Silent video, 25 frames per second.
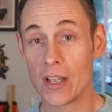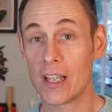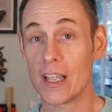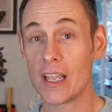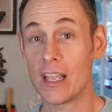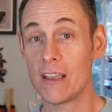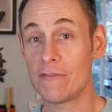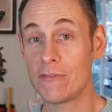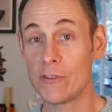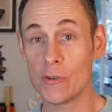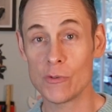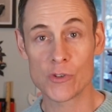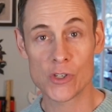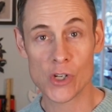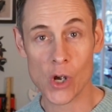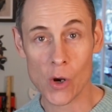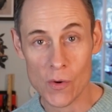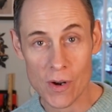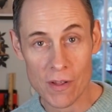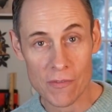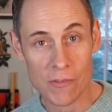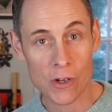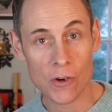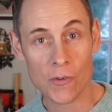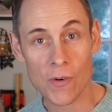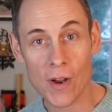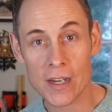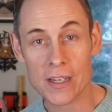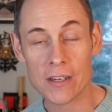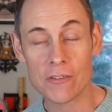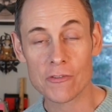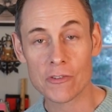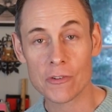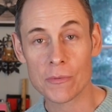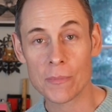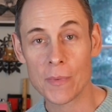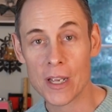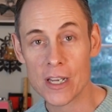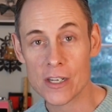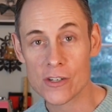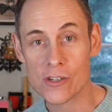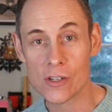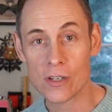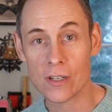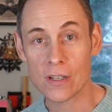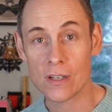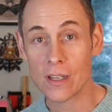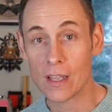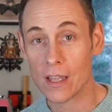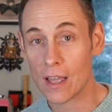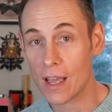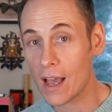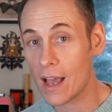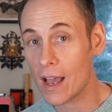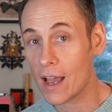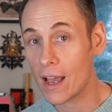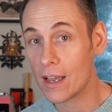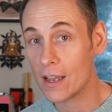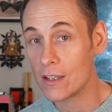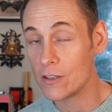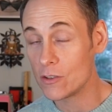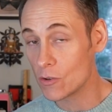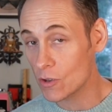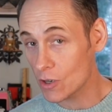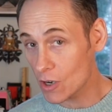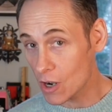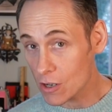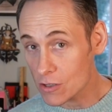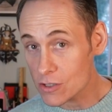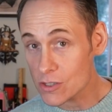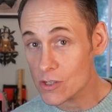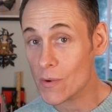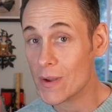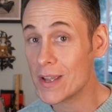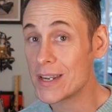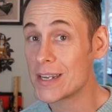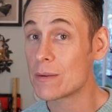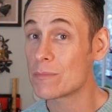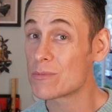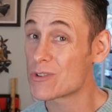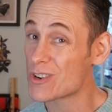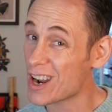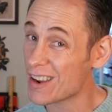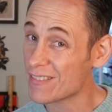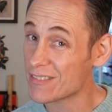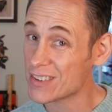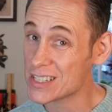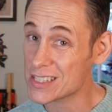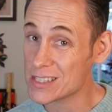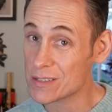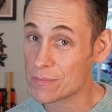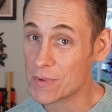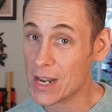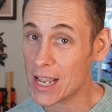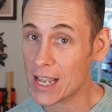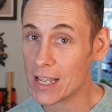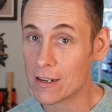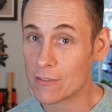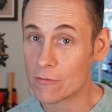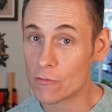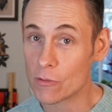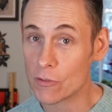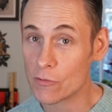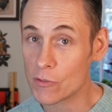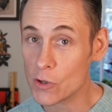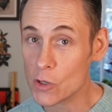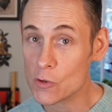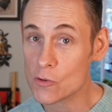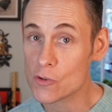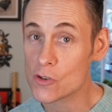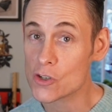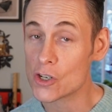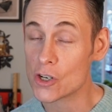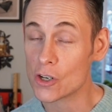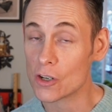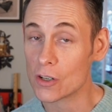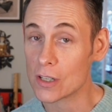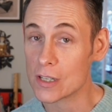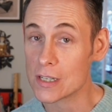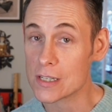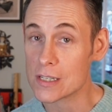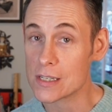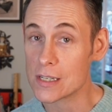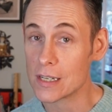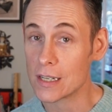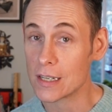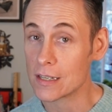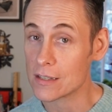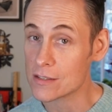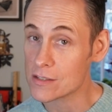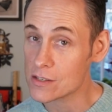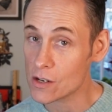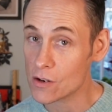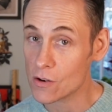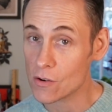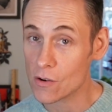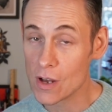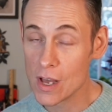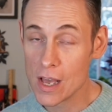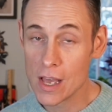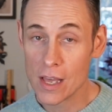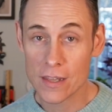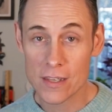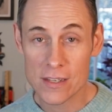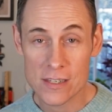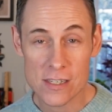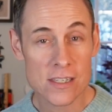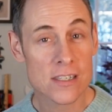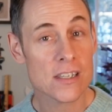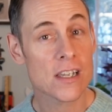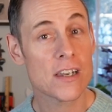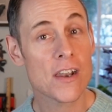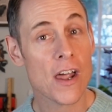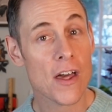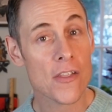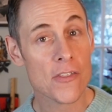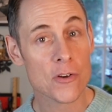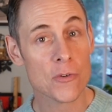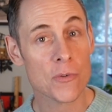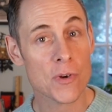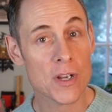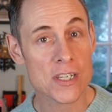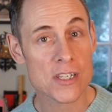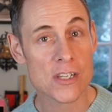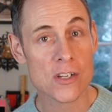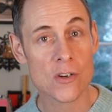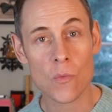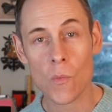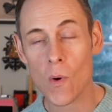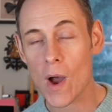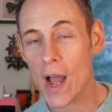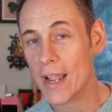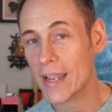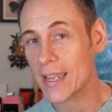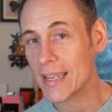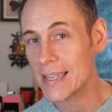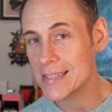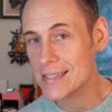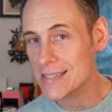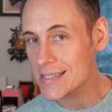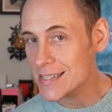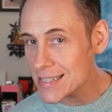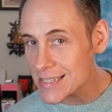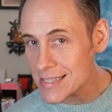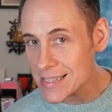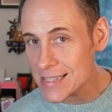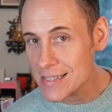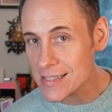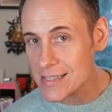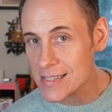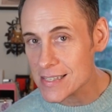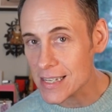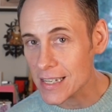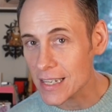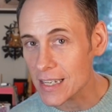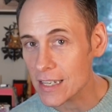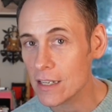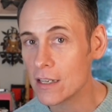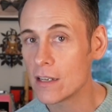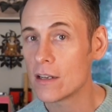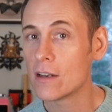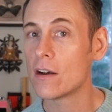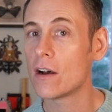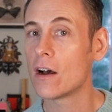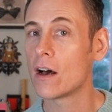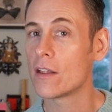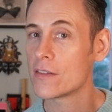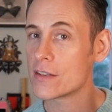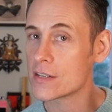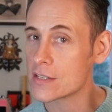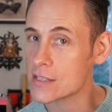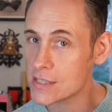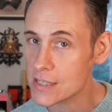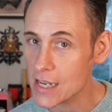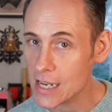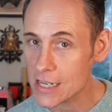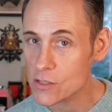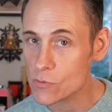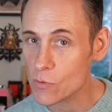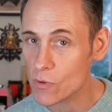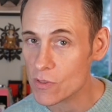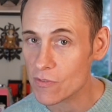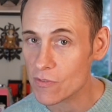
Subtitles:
if you don't have the correct information, you could also end up driving some negative reviews to your listing. So this is another reason why consistency on the sites with